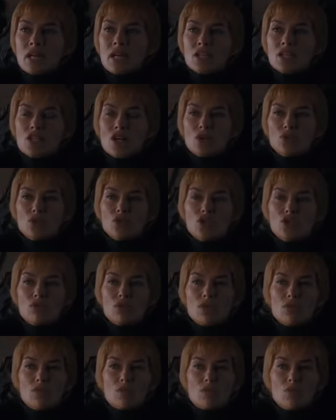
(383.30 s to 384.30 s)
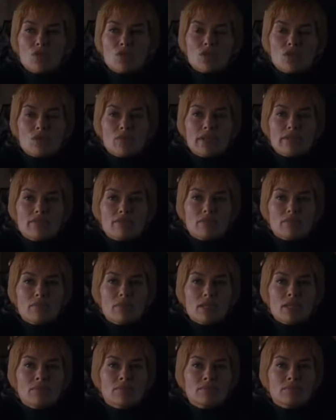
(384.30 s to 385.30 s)
I told you no one walks away from
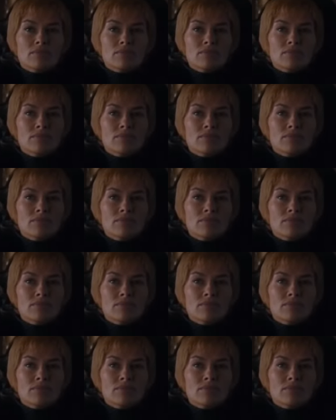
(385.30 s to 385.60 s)
me.